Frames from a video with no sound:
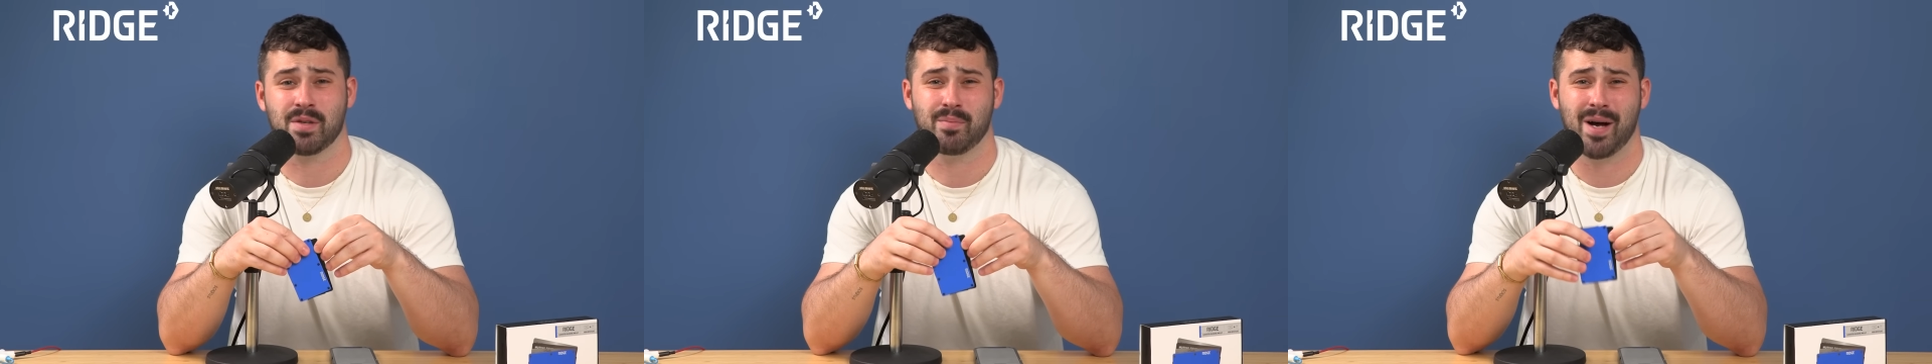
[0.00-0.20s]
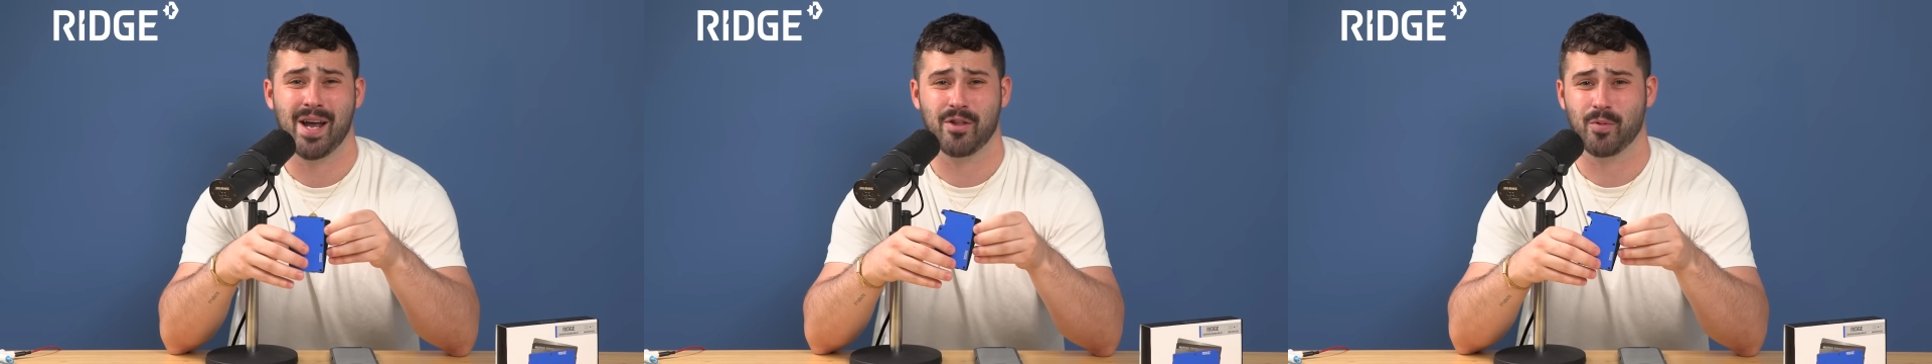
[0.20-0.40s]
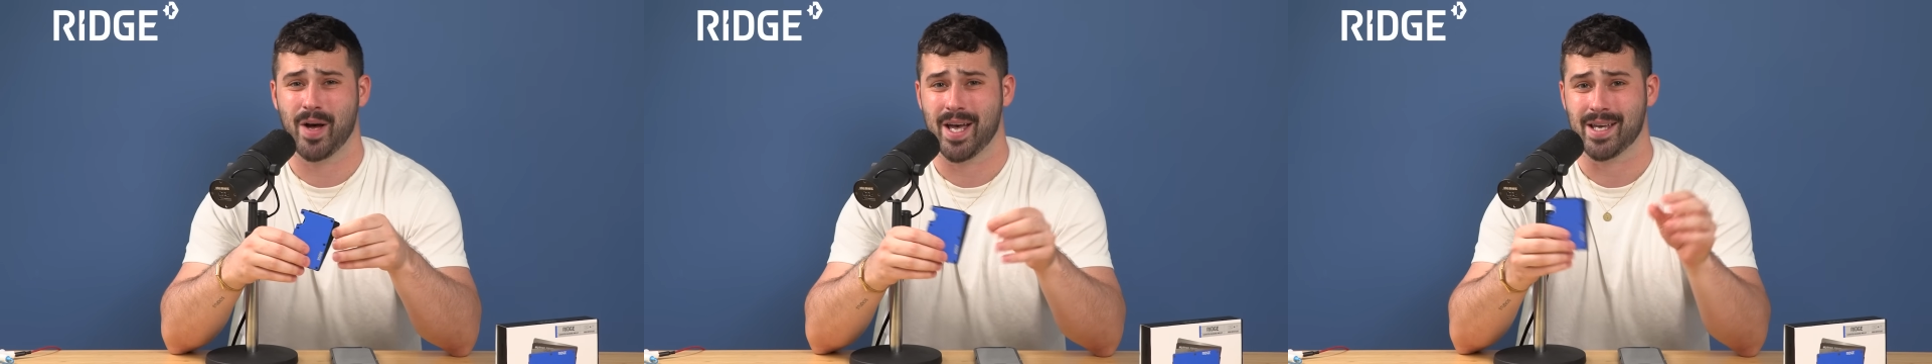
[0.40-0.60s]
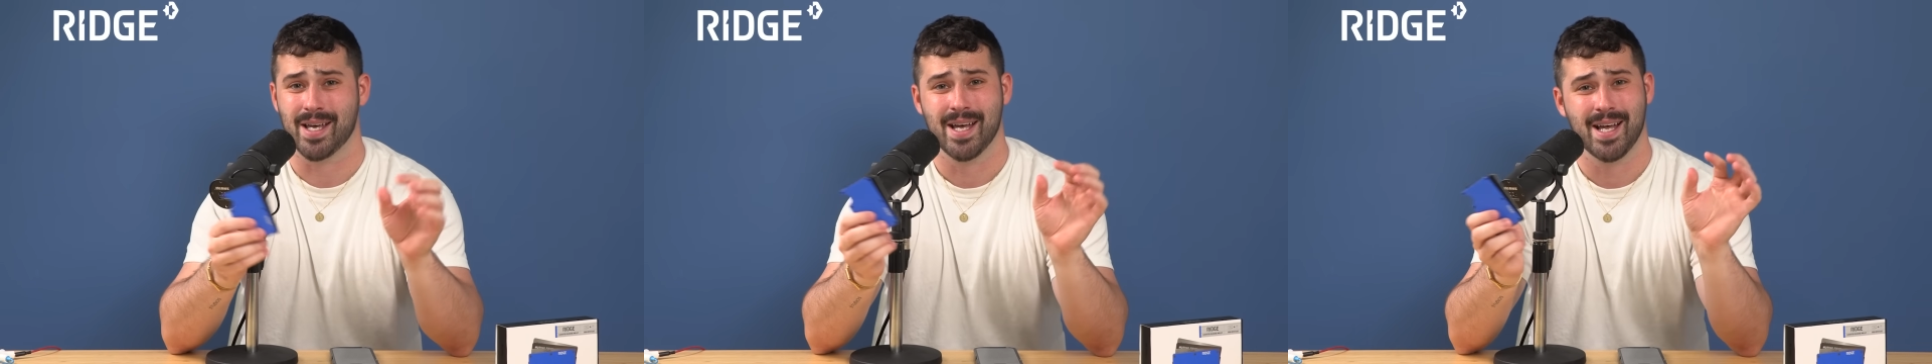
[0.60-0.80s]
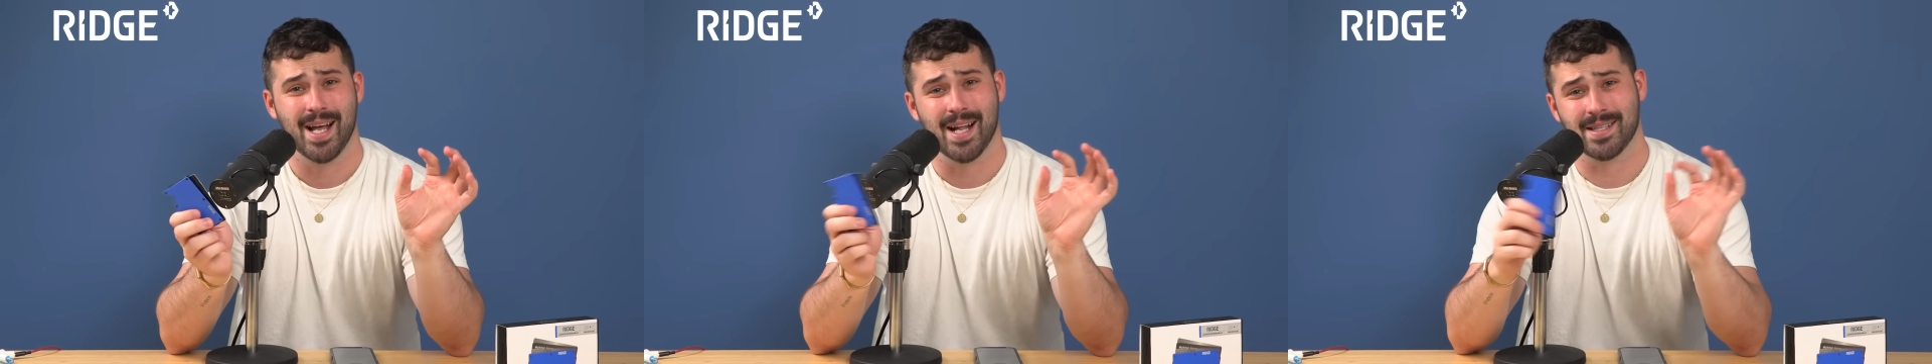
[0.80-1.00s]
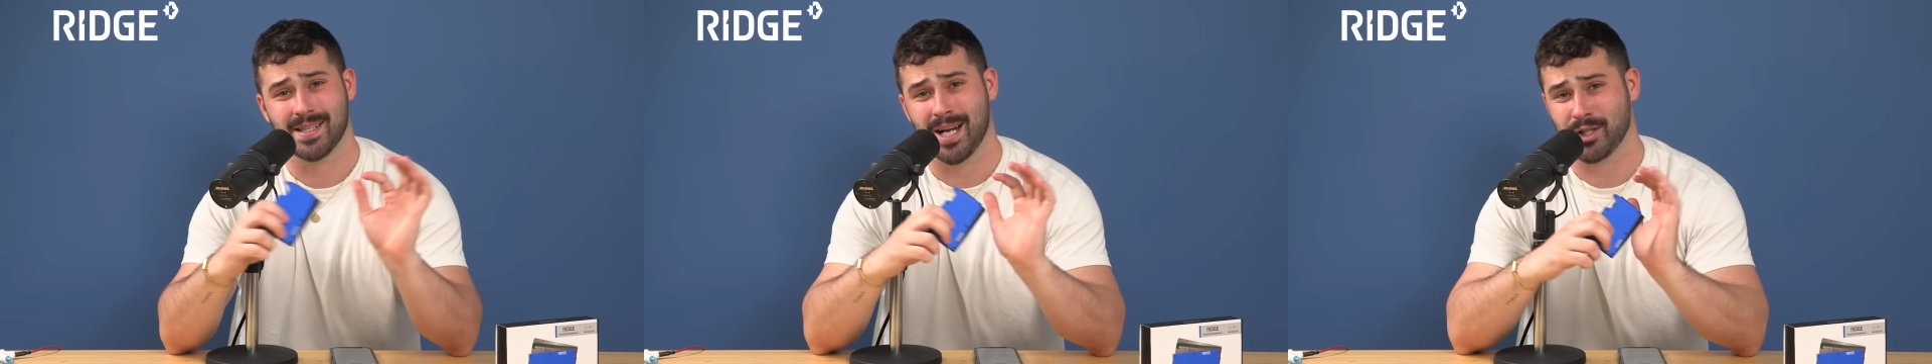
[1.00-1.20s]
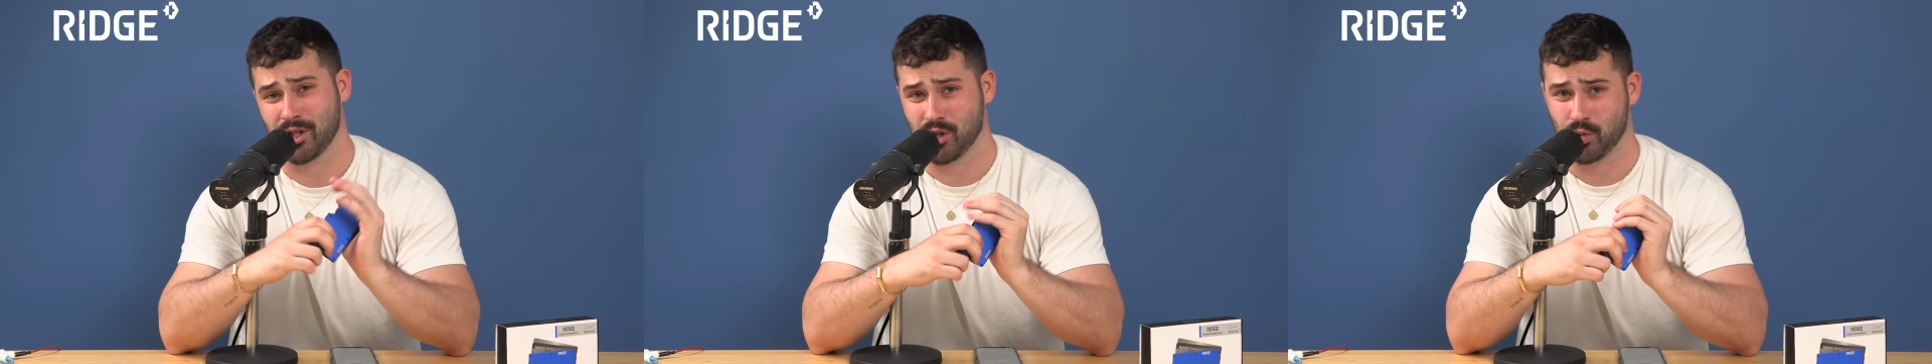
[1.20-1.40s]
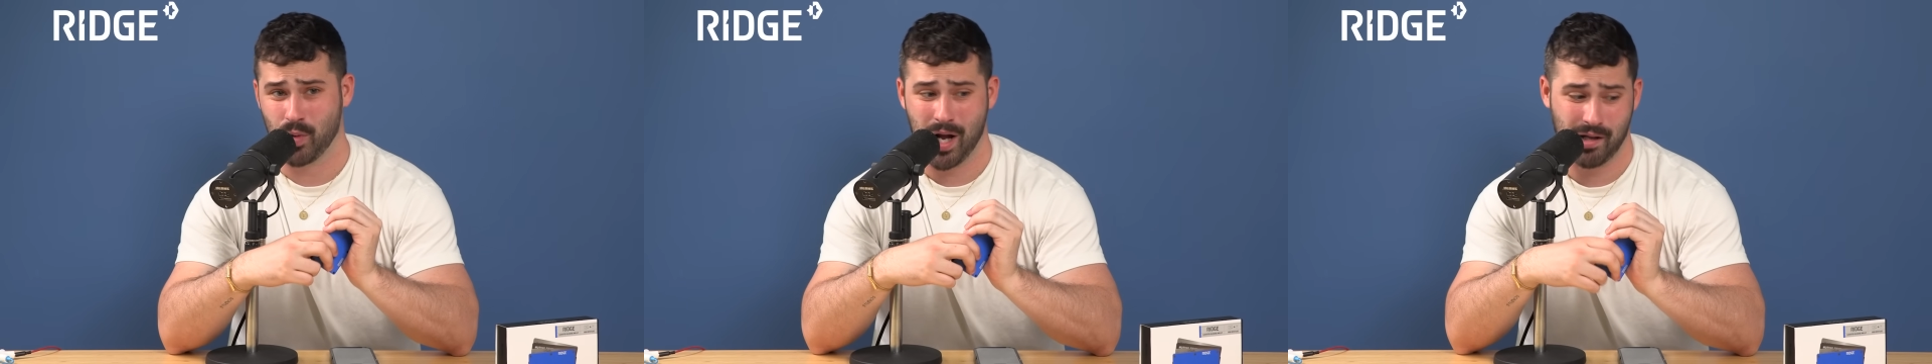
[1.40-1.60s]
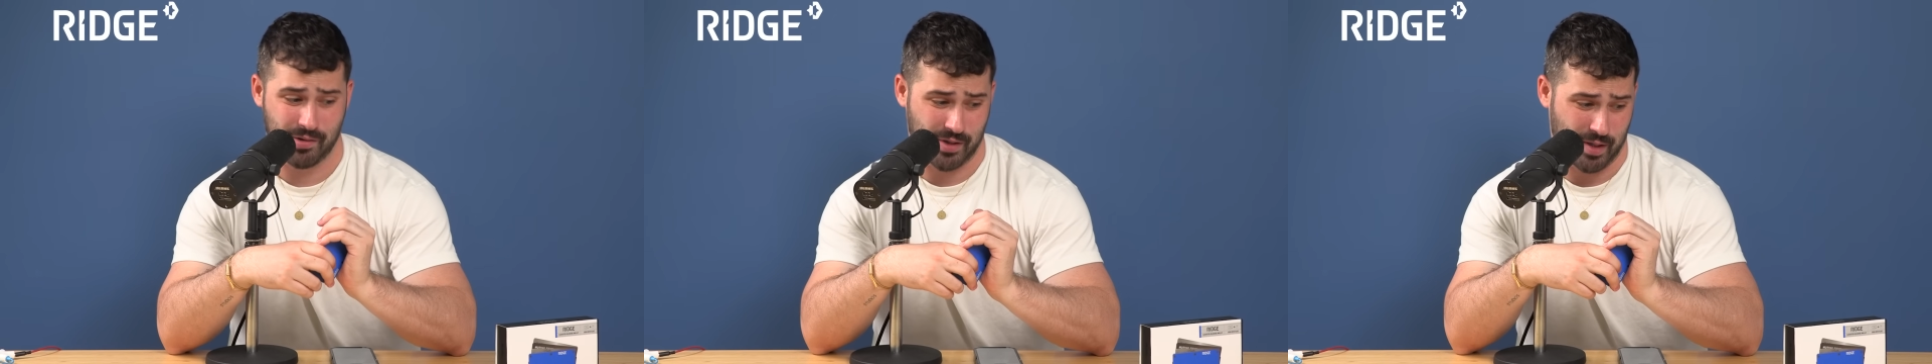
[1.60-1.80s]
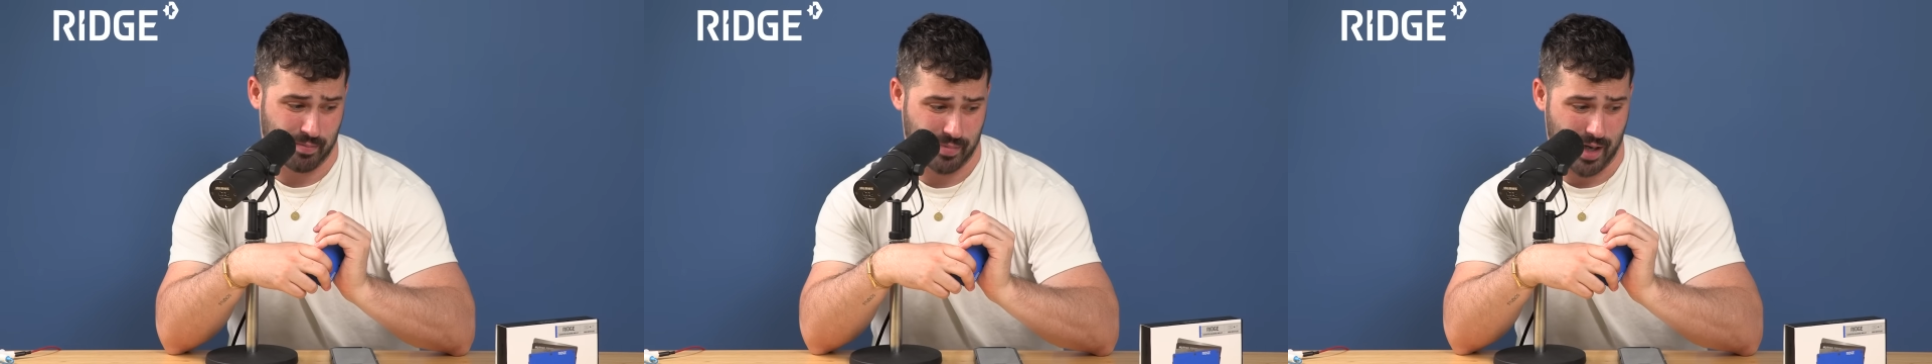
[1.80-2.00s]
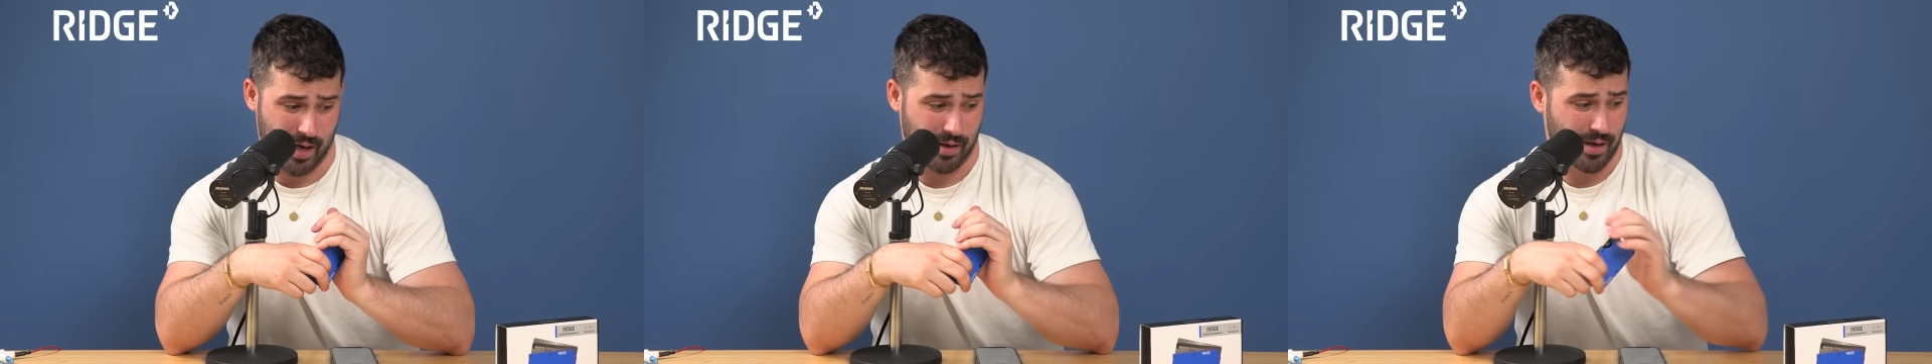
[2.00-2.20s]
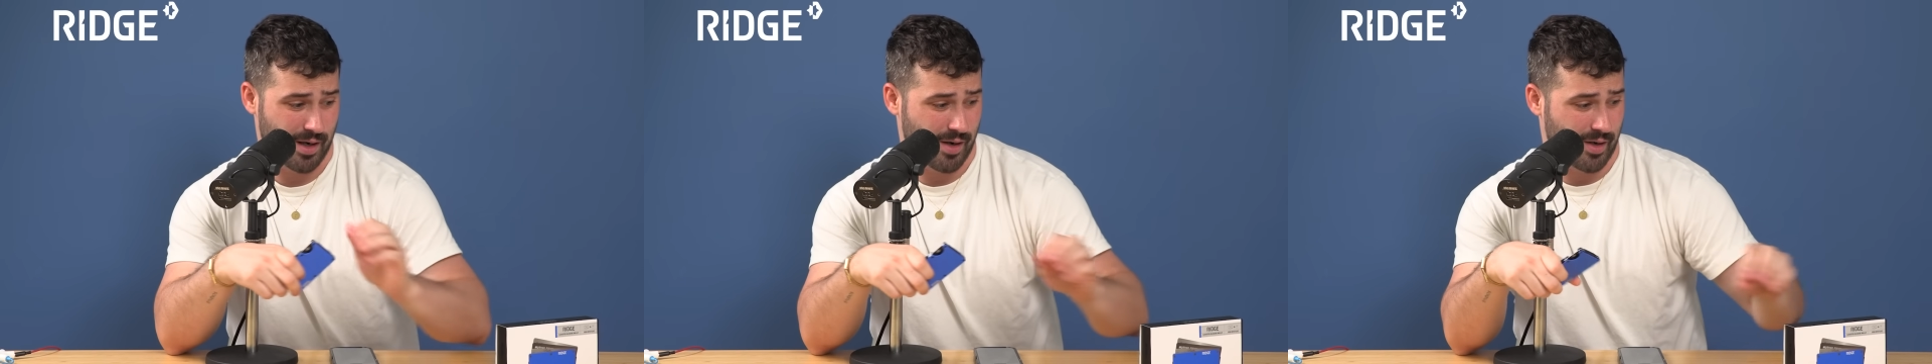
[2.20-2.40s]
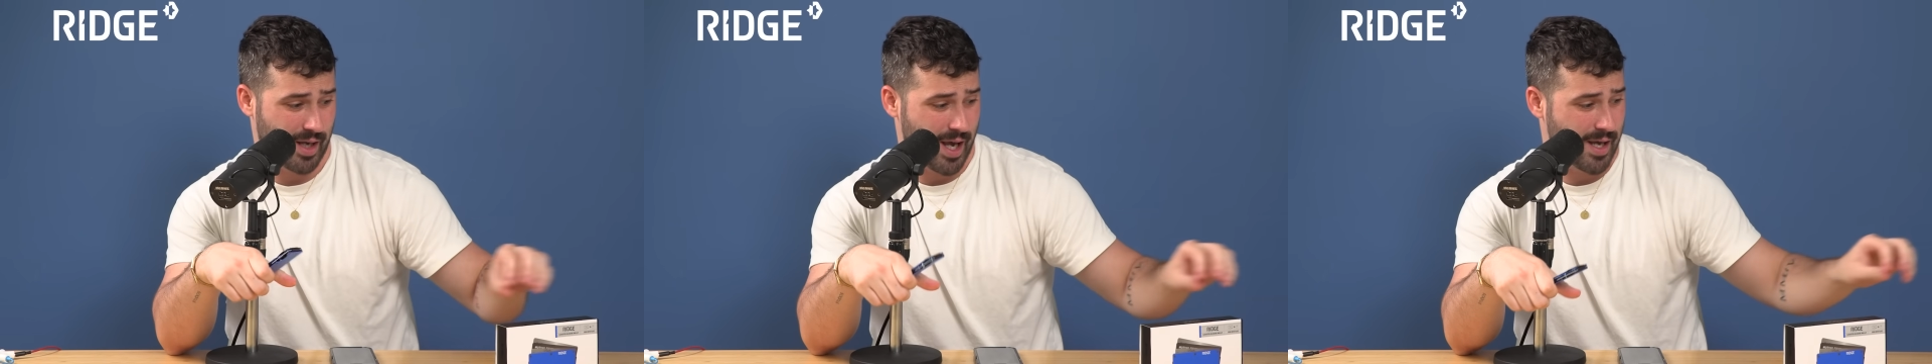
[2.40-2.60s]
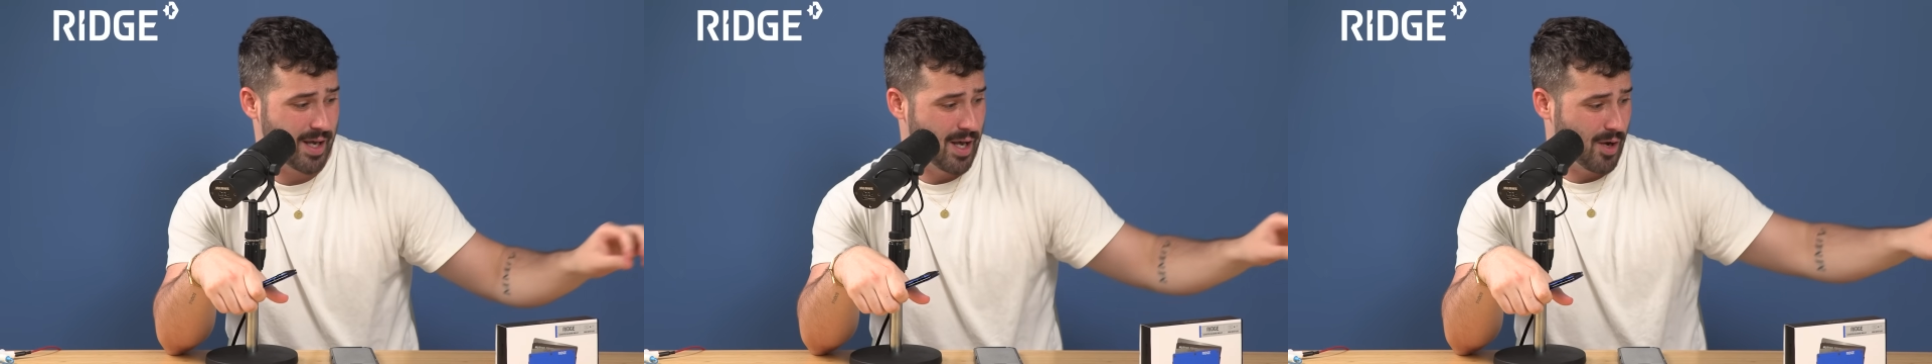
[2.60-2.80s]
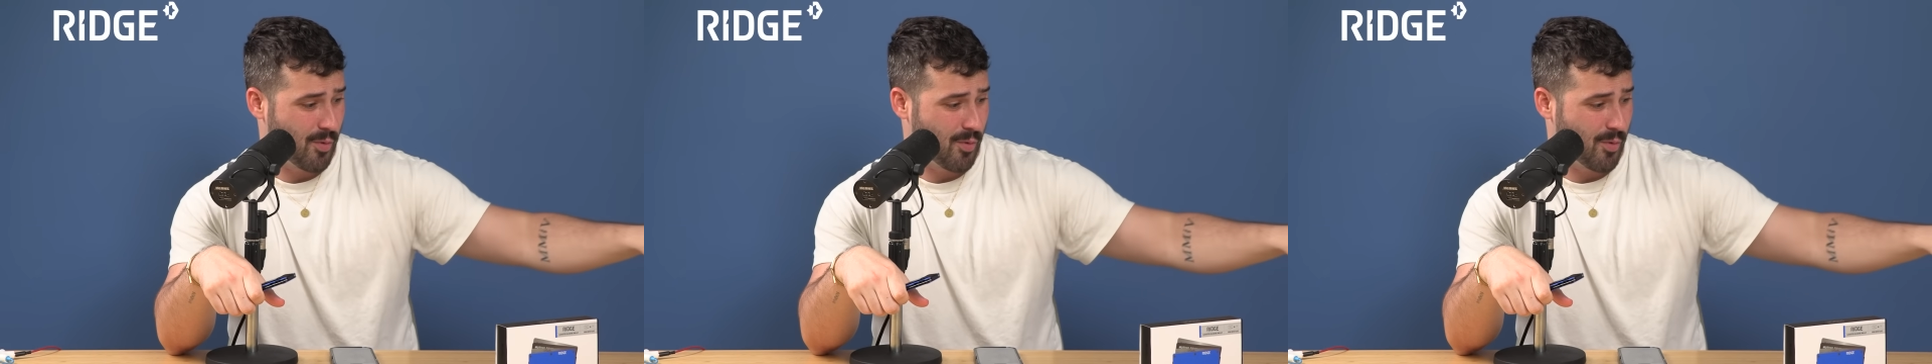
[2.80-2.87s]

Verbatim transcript: And by the way, it's not just wallets up there, okay?